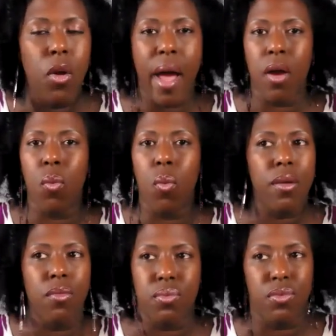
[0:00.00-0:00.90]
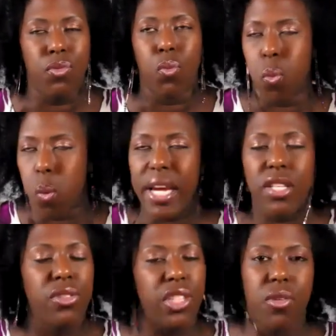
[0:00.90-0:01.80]
No matter what
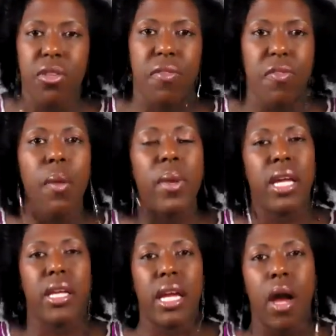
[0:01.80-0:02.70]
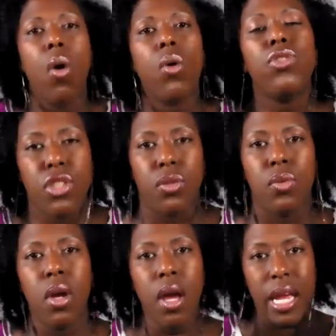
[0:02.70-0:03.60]
race or gender they're from, it holds
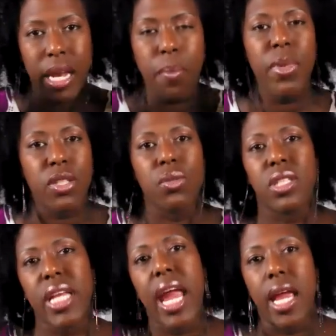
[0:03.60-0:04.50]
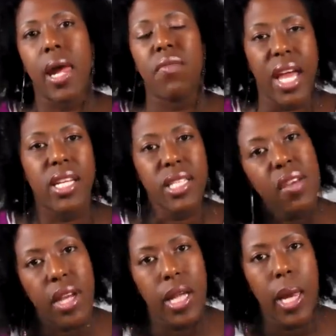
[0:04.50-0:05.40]
you in a mental state of
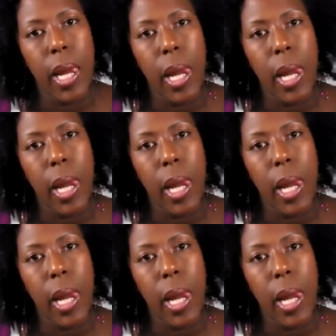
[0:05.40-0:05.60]
negativity.